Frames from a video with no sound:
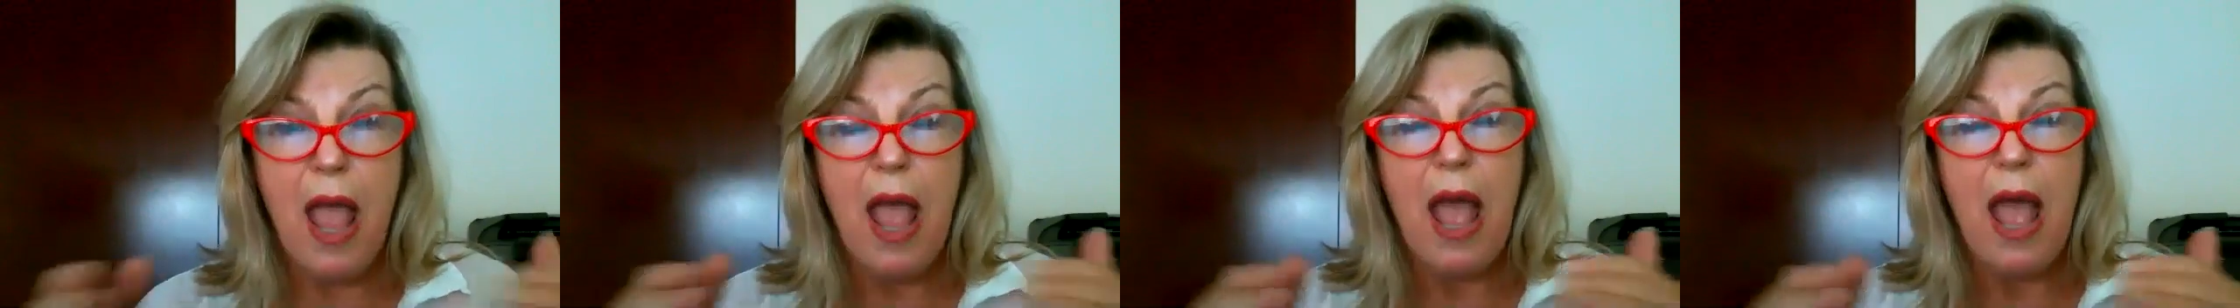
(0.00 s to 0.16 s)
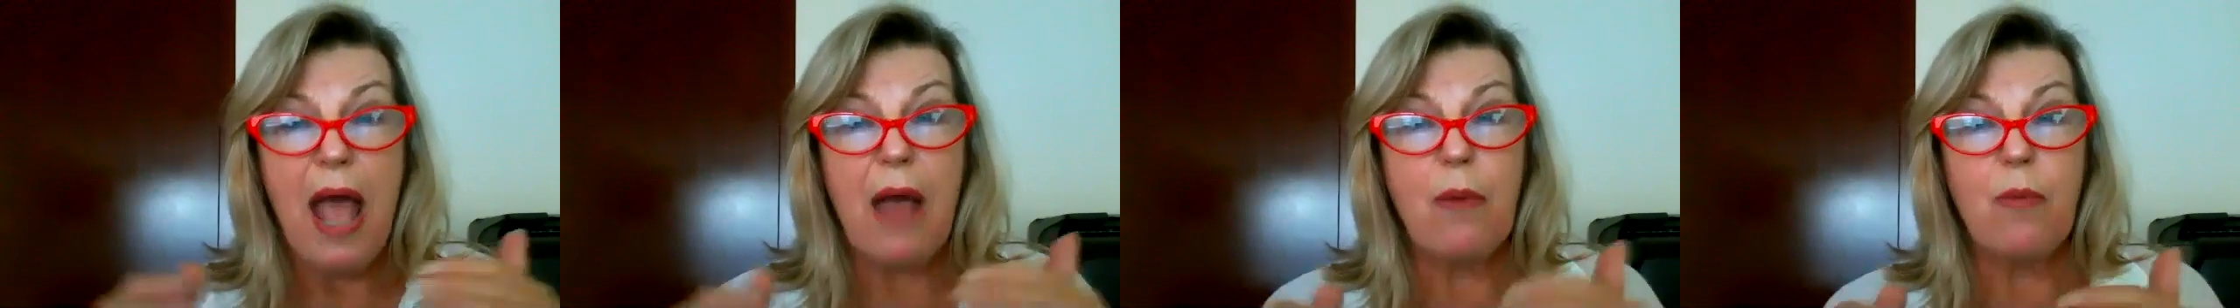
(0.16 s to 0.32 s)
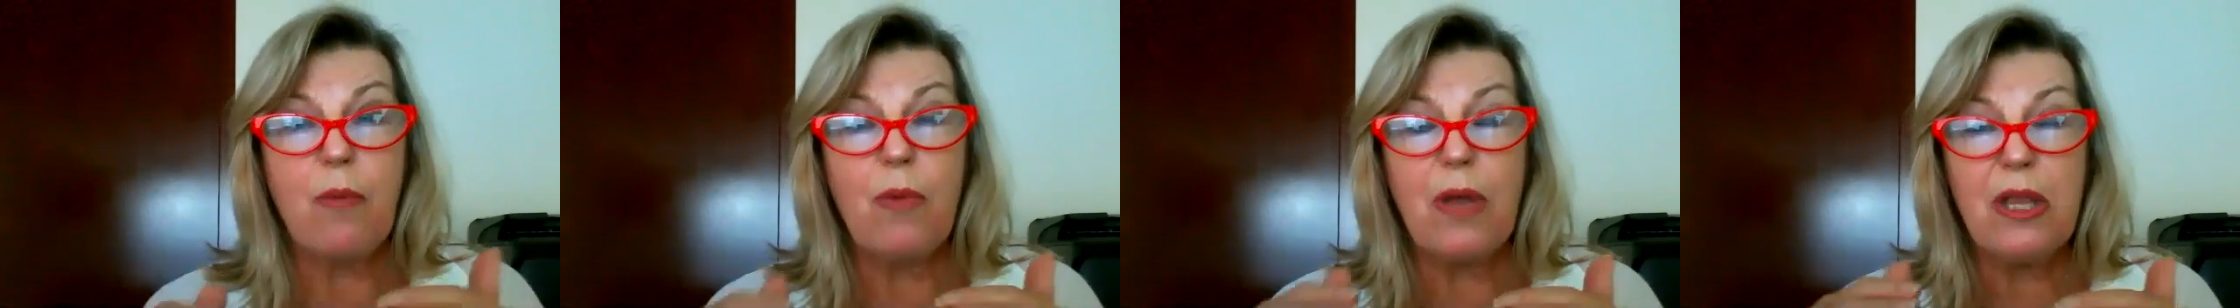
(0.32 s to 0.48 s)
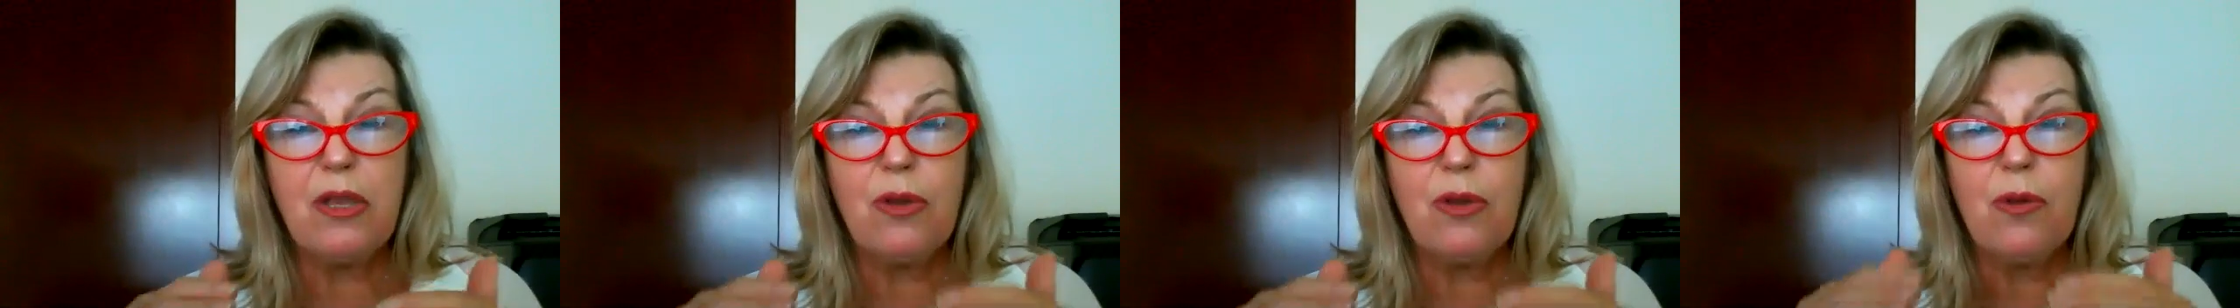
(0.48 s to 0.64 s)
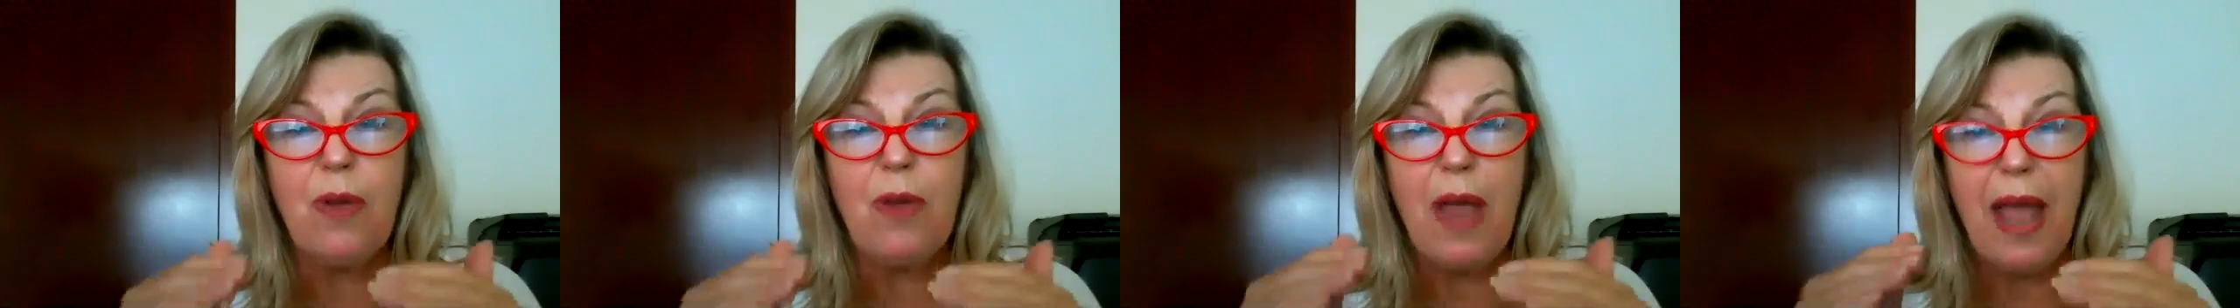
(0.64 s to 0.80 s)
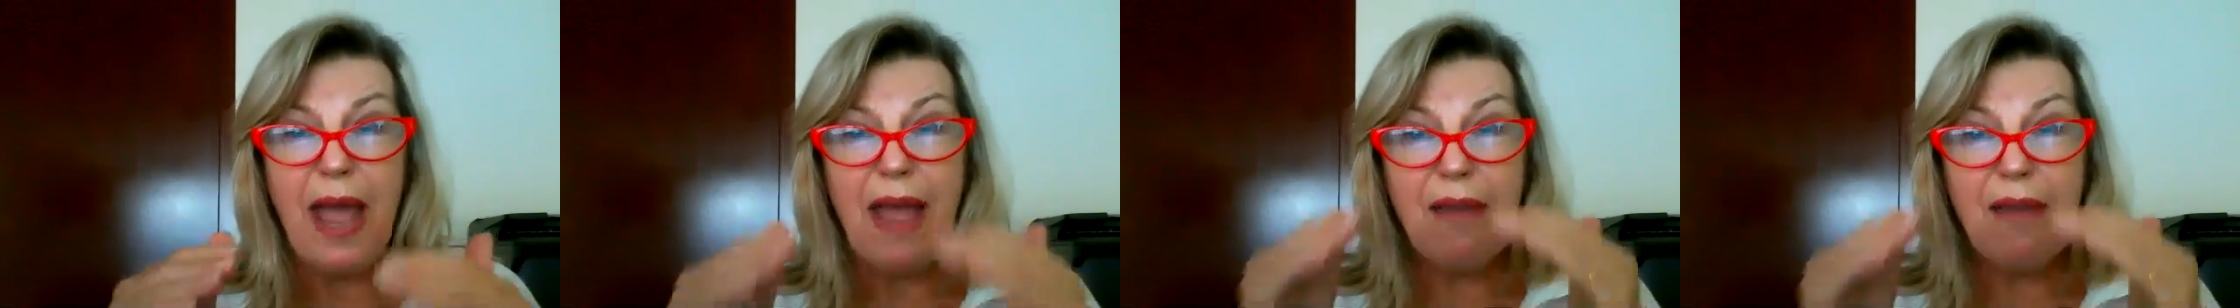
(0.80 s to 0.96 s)
And when you
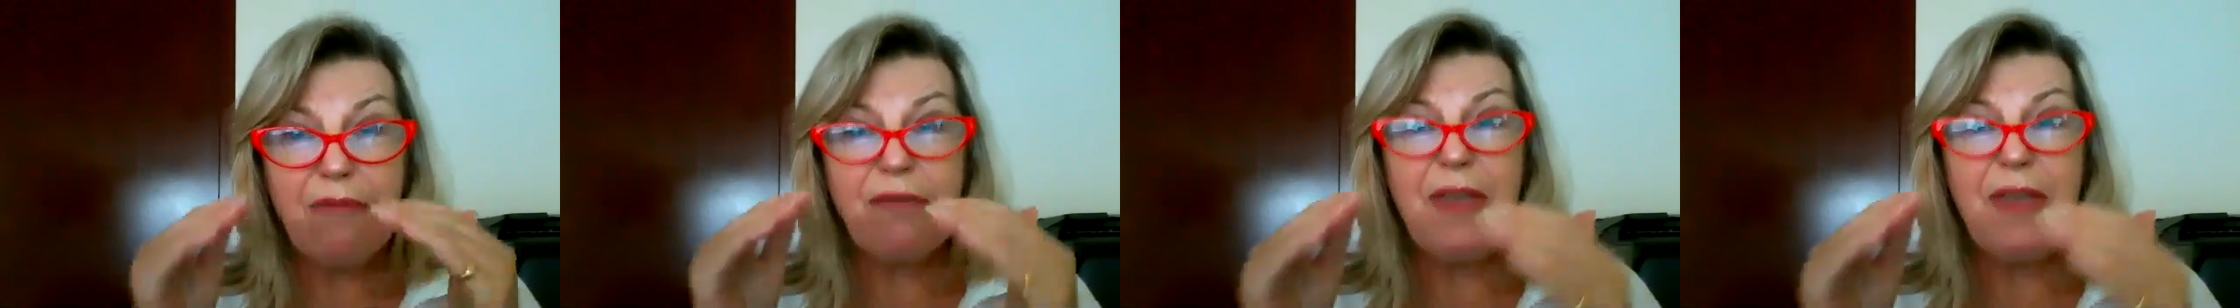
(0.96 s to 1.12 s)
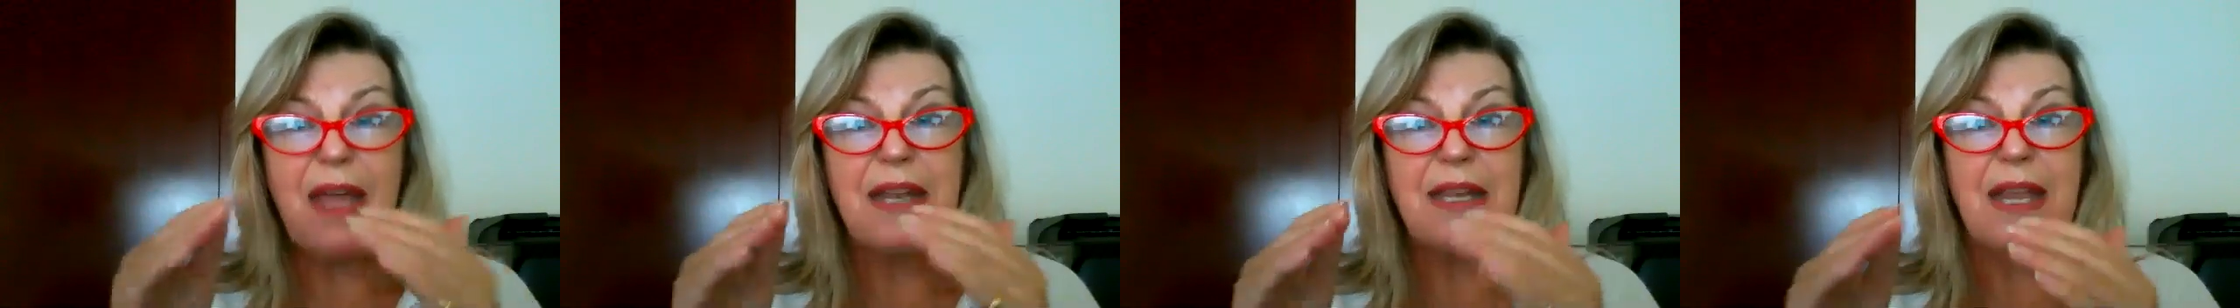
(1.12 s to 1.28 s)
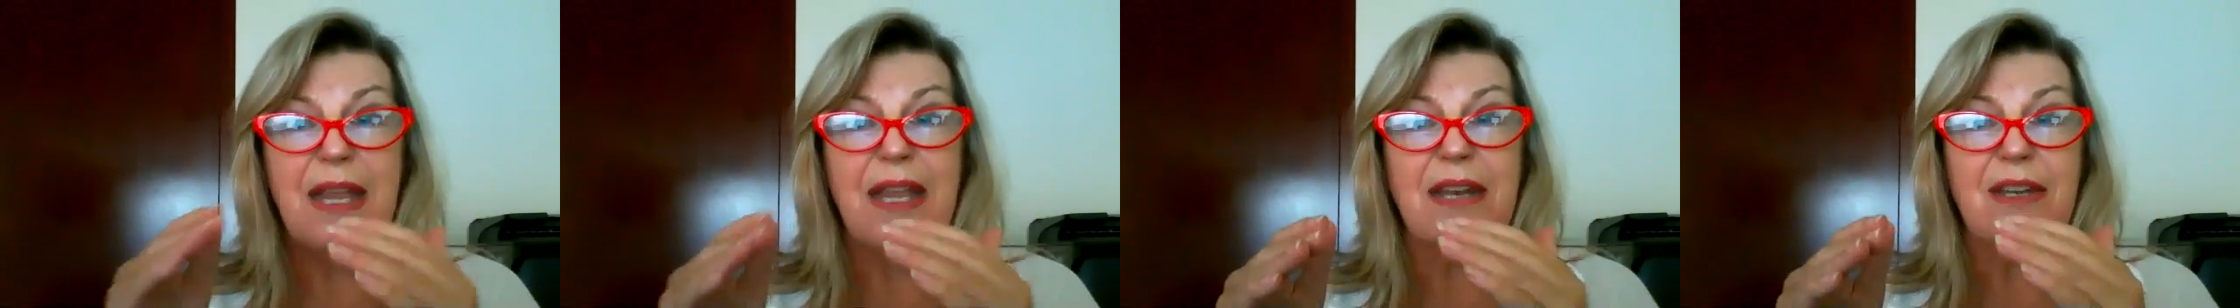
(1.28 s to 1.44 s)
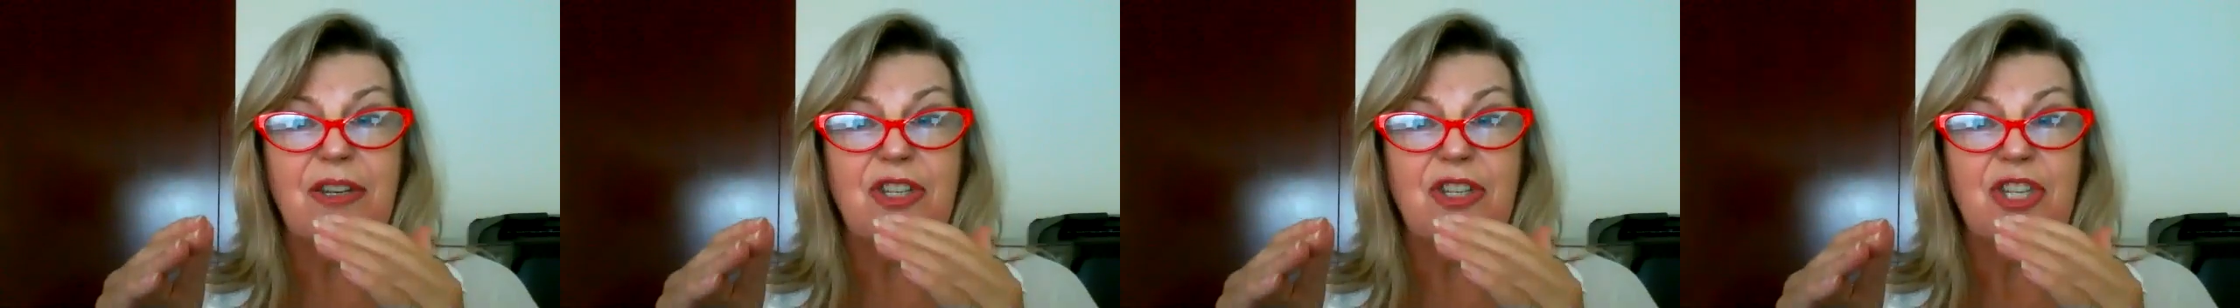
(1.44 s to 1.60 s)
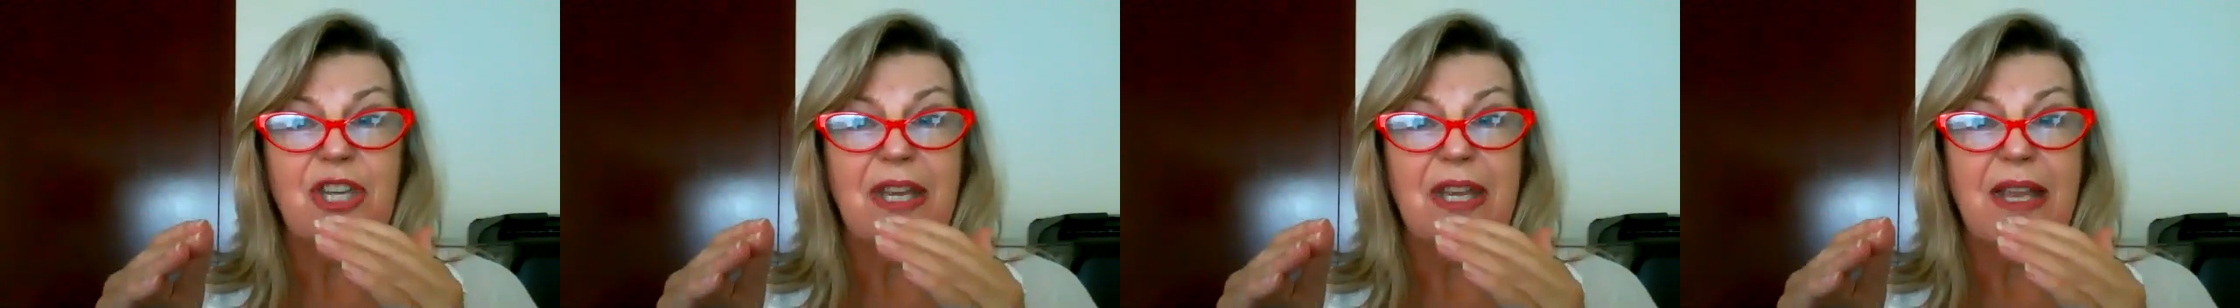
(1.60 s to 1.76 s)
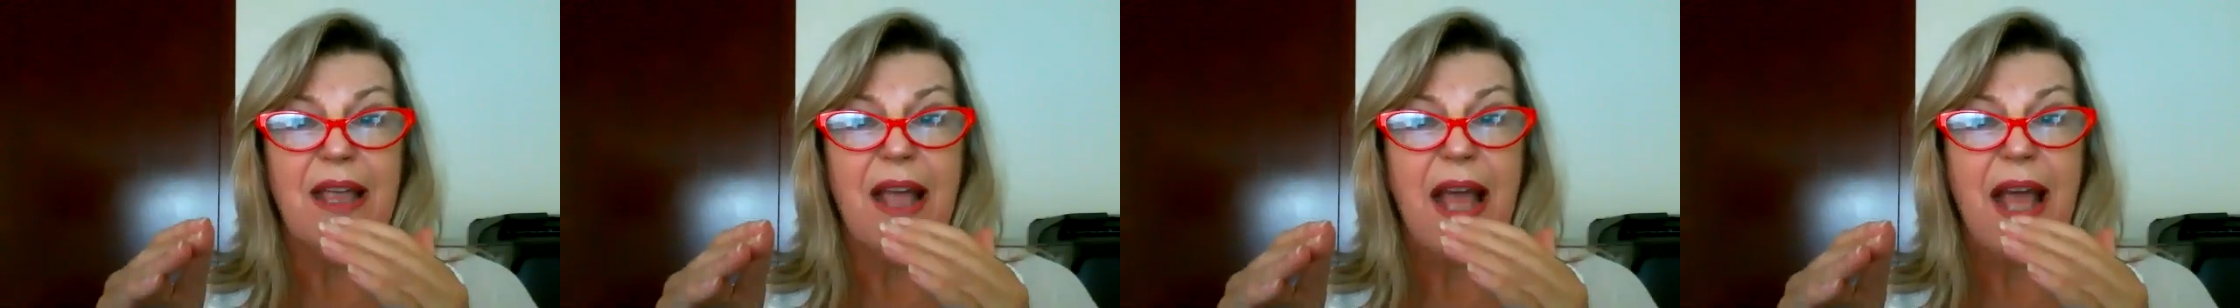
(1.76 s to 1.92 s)
have that energy